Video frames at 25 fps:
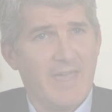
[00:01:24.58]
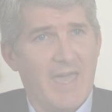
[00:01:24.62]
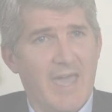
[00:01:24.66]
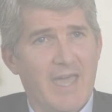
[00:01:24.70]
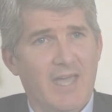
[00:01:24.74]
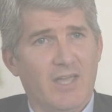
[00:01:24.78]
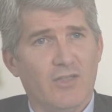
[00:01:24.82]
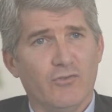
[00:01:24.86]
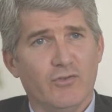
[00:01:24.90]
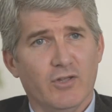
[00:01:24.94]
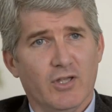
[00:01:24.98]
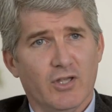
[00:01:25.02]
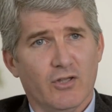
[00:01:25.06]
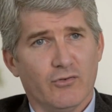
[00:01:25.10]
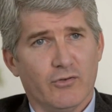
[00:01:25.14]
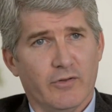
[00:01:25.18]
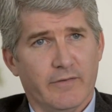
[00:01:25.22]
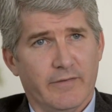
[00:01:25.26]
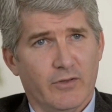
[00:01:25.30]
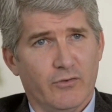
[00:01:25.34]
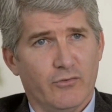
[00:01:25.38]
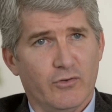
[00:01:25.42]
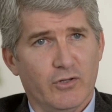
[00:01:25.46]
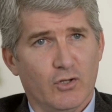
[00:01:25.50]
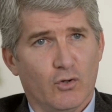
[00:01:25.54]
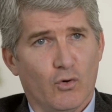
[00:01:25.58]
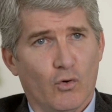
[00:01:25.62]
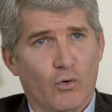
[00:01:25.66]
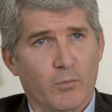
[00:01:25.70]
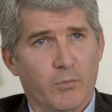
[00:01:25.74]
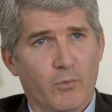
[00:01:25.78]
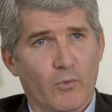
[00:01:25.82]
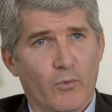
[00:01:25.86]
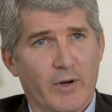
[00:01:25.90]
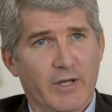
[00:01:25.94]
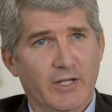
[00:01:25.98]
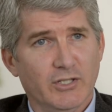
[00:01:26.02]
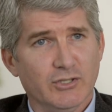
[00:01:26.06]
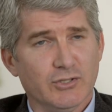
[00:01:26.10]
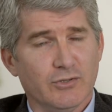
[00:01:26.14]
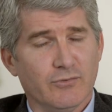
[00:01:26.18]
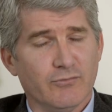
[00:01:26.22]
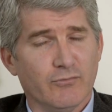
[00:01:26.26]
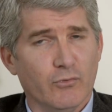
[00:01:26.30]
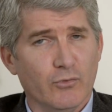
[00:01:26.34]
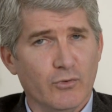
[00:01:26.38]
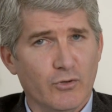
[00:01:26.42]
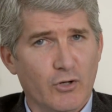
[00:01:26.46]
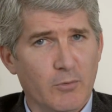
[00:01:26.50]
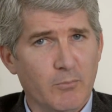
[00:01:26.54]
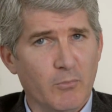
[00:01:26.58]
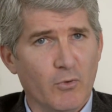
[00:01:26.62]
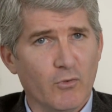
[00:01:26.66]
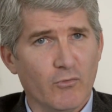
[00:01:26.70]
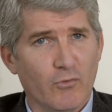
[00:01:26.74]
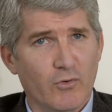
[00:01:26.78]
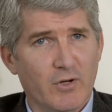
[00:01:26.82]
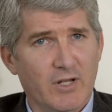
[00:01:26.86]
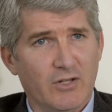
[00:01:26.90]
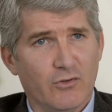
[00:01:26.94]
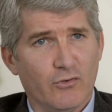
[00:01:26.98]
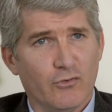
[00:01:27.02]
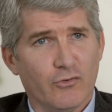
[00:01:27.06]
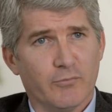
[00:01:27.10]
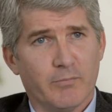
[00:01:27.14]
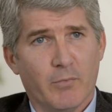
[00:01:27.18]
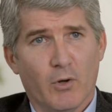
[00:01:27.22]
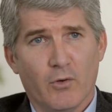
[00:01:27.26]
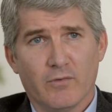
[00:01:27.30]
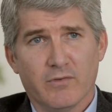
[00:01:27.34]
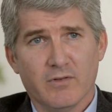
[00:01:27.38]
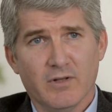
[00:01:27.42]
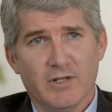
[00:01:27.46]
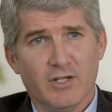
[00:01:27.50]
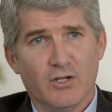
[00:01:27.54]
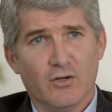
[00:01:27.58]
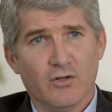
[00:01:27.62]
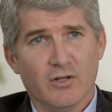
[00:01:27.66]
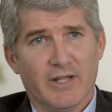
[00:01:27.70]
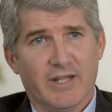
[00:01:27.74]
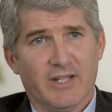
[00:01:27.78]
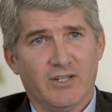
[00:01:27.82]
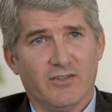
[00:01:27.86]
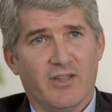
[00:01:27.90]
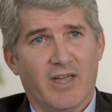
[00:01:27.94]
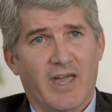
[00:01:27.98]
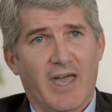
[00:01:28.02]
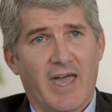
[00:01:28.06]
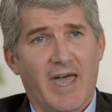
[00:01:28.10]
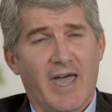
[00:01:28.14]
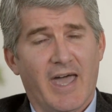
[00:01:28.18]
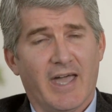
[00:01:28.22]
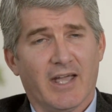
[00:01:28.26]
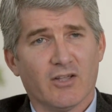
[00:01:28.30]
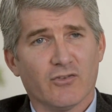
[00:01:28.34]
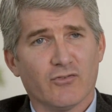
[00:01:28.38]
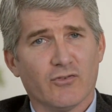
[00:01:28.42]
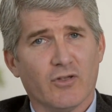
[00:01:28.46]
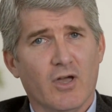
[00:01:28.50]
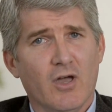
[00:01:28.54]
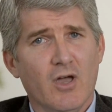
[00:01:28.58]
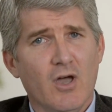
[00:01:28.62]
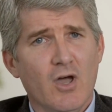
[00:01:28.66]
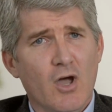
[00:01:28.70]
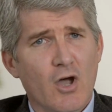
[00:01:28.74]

assets of the C corporation for a number of reasons, both legal and tax.